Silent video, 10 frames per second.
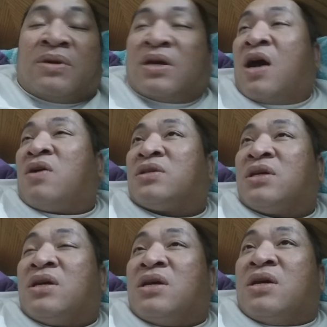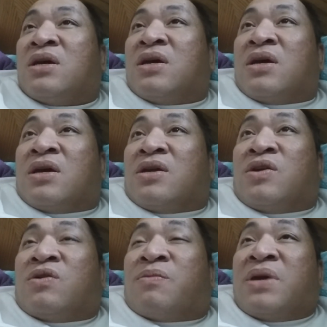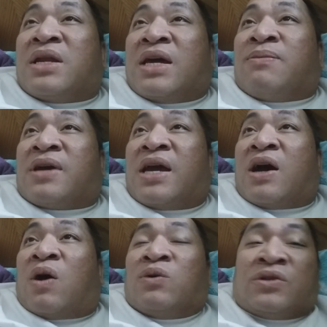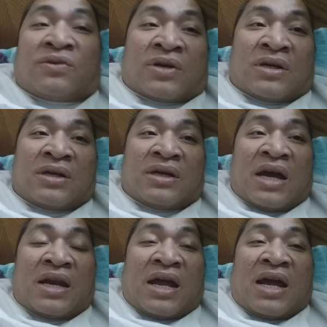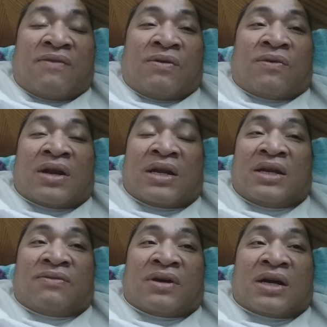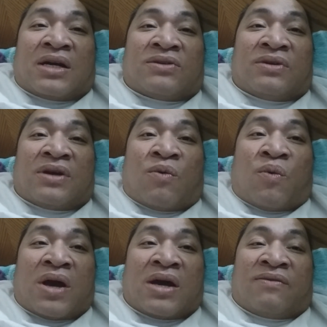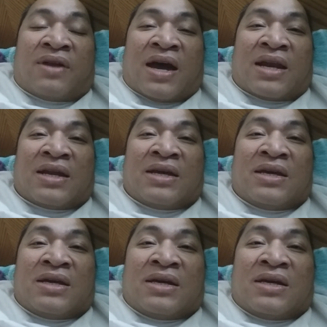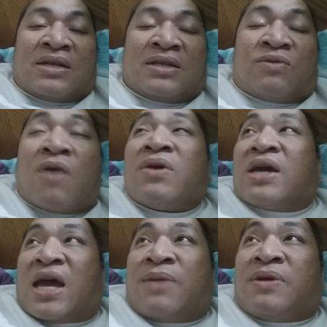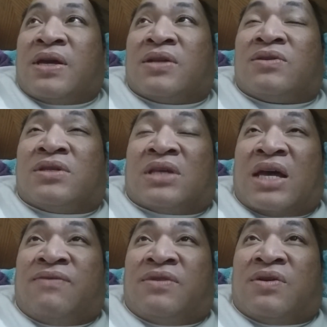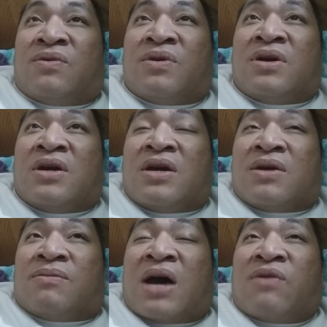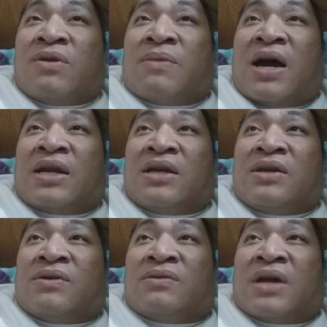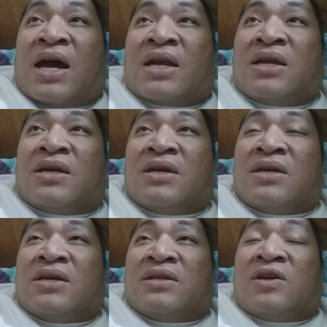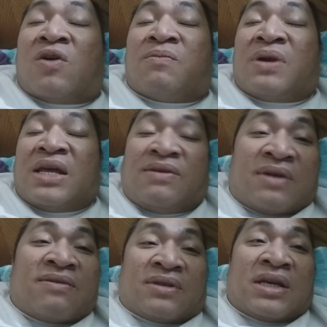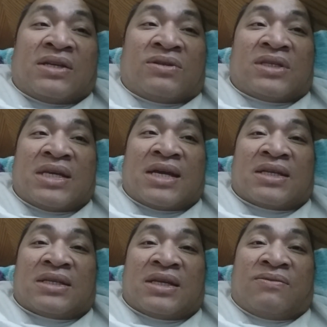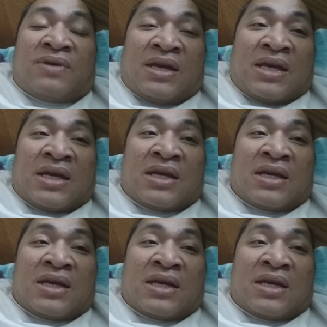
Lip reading: Because you are being MK Ultra, and everyone in different country aware of that. That's why we came here to save you by reminding you that don't believe everything you see in TV.